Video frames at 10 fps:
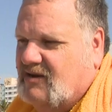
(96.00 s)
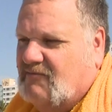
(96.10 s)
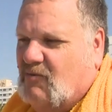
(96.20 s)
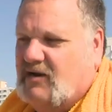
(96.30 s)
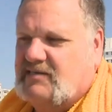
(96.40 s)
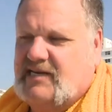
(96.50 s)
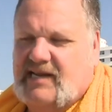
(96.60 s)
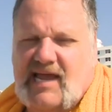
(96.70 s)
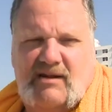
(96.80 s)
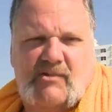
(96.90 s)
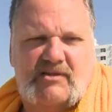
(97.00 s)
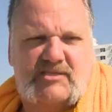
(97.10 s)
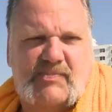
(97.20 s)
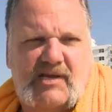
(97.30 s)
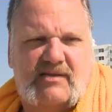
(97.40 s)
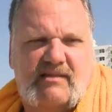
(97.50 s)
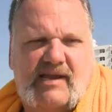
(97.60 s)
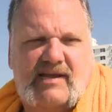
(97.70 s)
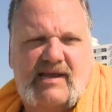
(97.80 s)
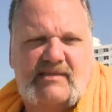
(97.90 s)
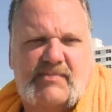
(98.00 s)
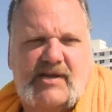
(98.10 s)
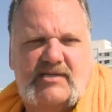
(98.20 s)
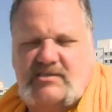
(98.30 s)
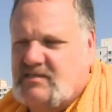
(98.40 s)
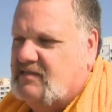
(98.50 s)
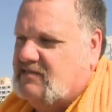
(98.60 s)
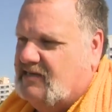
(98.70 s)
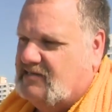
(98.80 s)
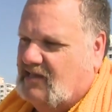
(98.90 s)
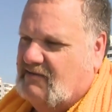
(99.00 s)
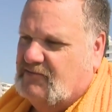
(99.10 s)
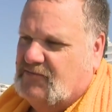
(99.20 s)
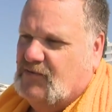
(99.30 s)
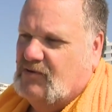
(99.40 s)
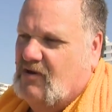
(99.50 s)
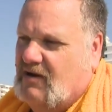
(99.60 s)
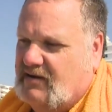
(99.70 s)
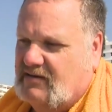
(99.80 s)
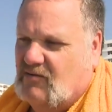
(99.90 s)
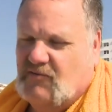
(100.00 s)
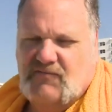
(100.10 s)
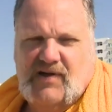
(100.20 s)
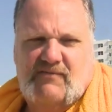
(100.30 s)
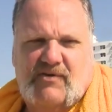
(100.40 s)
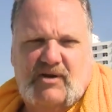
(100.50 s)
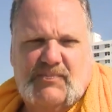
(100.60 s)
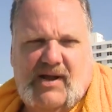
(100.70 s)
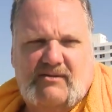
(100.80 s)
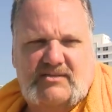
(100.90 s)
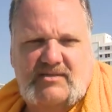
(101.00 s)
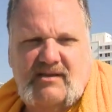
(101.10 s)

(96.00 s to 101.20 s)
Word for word: never want to see an animal this big laying on the beach. This thing's 11 foot long and over 500 pounds